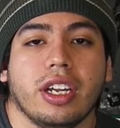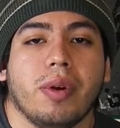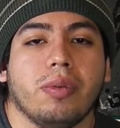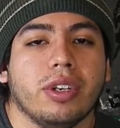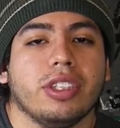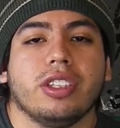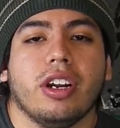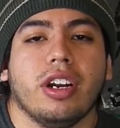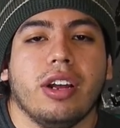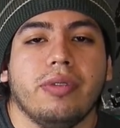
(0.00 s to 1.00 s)
But we're gonna
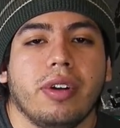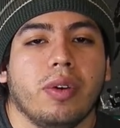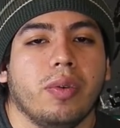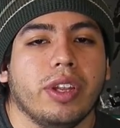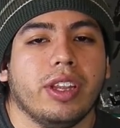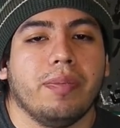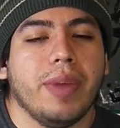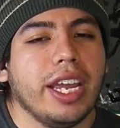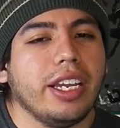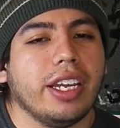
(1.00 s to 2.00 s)
start off with the
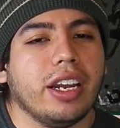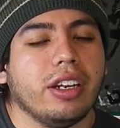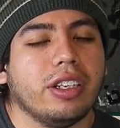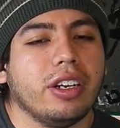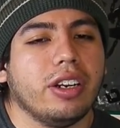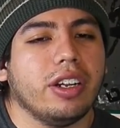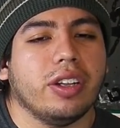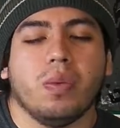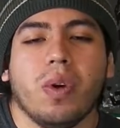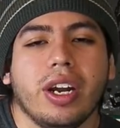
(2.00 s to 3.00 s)
main character,
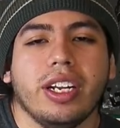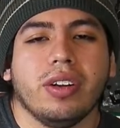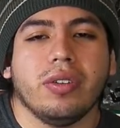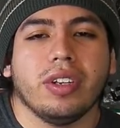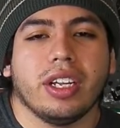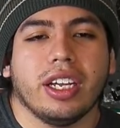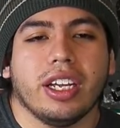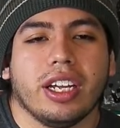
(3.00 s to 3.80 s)
the one and only,